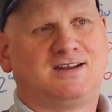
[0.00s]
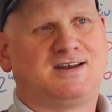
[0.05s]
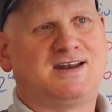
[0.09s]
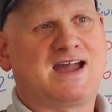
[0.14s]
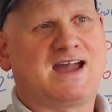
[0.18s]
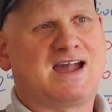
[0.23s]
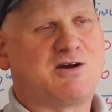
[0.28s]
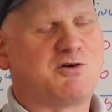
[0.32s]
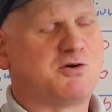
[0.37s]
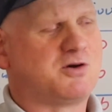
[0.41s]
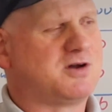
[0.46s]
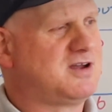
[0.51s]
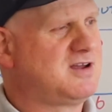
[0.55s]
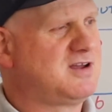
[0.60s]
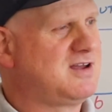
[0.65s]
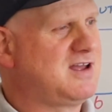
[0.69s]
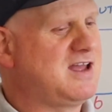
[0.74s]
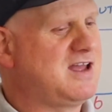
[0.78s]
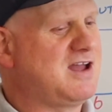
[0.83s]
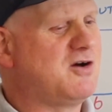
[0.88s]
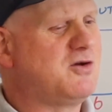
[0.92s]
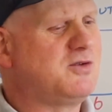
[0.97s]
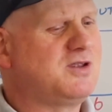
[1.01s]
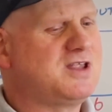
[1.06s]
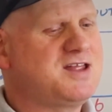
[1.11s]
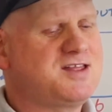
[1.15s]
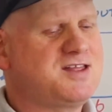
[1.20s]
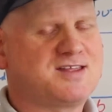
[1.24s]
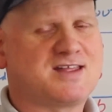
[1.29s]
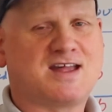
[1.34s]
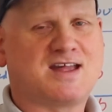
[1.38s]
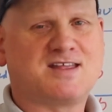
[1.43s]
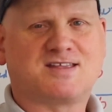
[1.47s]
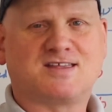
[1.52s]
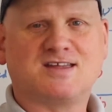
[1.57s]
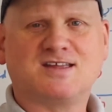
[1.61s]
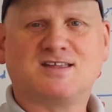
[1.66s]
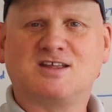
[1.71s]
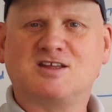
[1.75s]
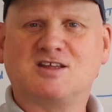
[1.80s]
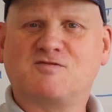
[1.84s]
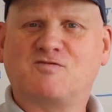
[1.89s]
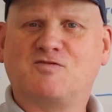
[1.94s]
Now, it only says
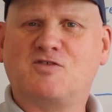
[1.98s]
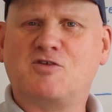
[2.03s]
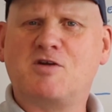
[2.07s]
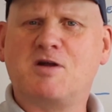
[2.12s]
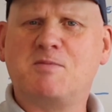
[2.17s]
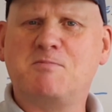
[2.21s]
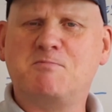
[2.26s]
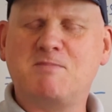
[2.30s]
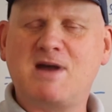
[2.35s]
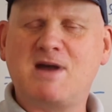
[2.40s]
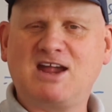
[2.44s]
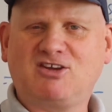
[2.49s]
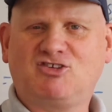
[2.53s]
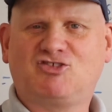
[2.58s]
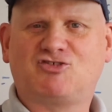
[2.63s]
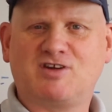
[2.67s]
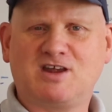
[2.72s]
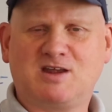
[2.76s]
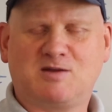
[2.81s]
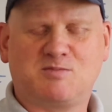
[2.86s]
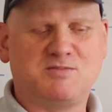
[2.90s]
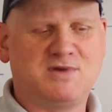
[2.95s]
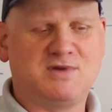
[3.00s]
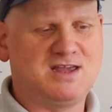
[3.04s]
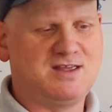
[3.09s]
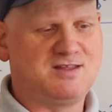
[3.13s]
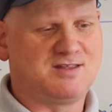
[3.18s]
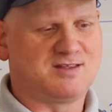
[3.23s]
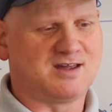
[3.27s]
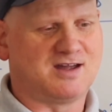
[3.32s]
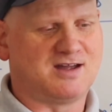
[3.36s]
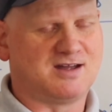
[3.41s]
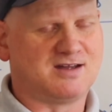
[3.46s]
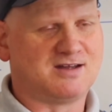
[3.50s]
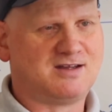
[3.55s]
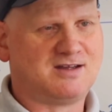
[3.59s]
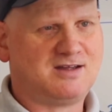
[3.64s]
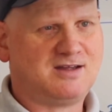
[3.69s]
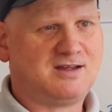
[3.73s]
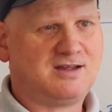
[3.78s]
this is for a metric meter.